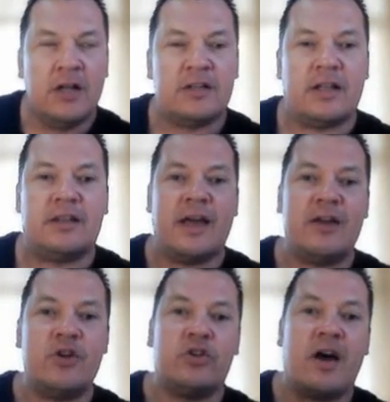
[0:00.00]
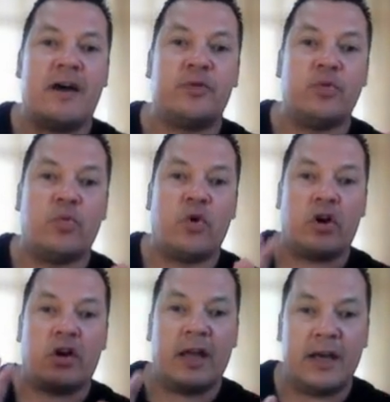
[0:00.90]
that they don't have to
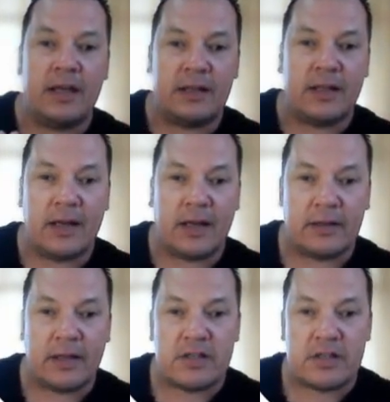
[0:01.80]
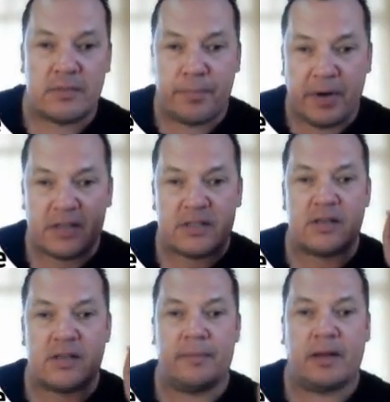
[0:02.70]
work anything and they just press
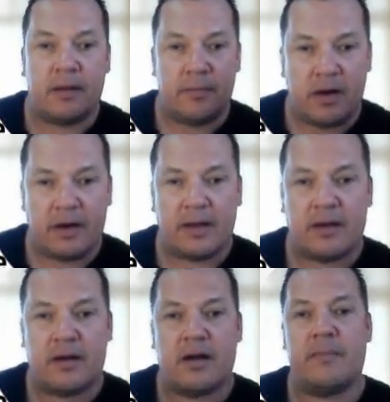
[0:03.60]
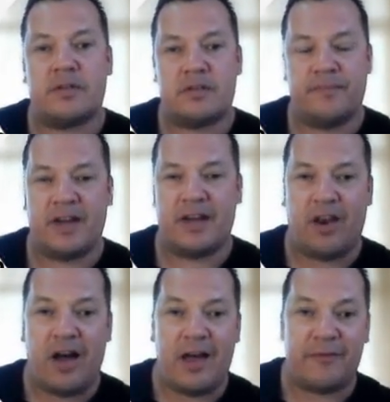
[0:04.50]
something and money comes.
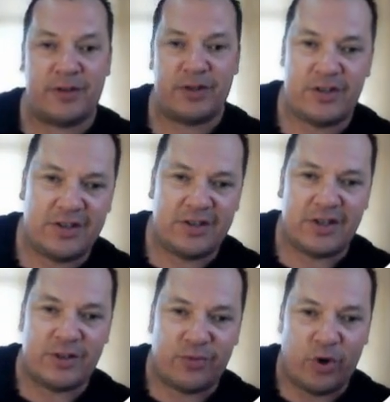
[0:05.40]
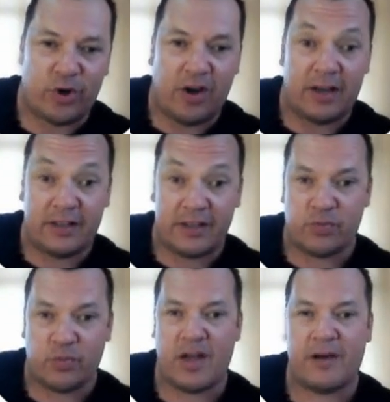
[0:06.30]
And life doesn't work like
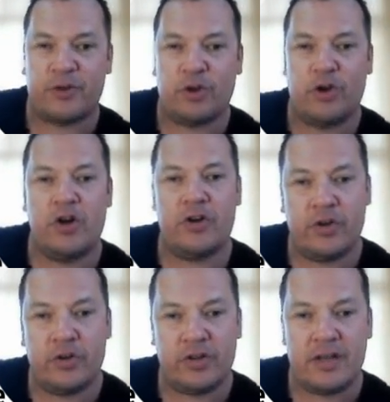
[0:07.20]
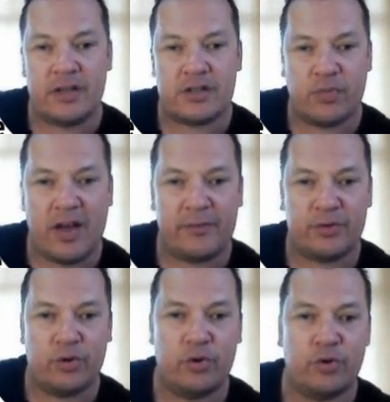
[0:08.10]
this. We have to learn new things. We
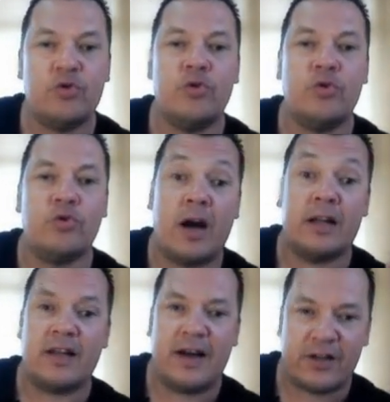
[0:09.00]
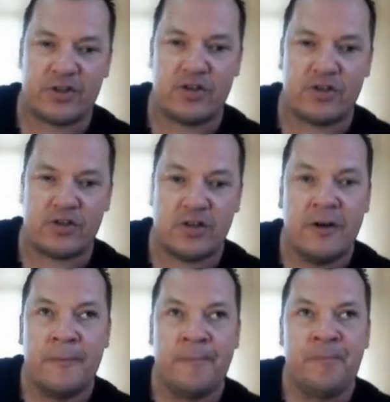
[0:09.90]
have to do right actions.
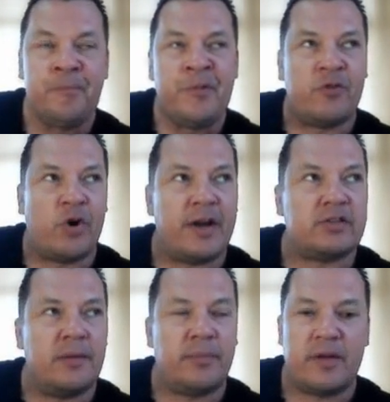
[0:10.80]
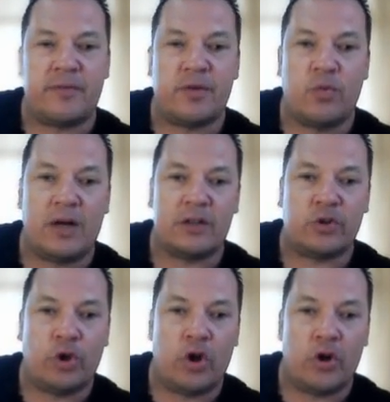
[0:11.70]
For example, if you
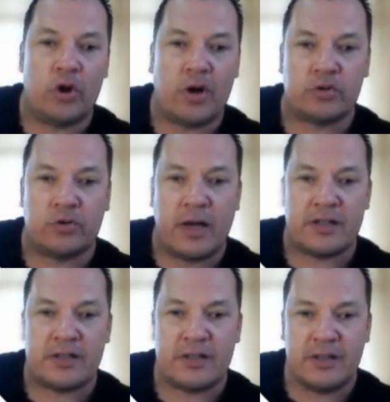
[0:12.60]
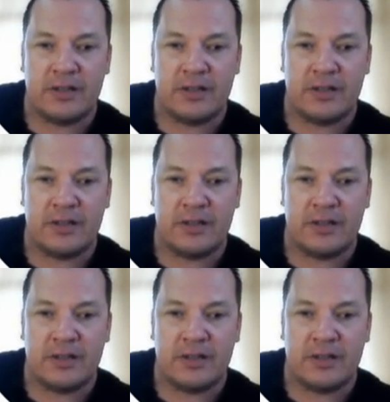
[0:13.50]
want to learn how to dance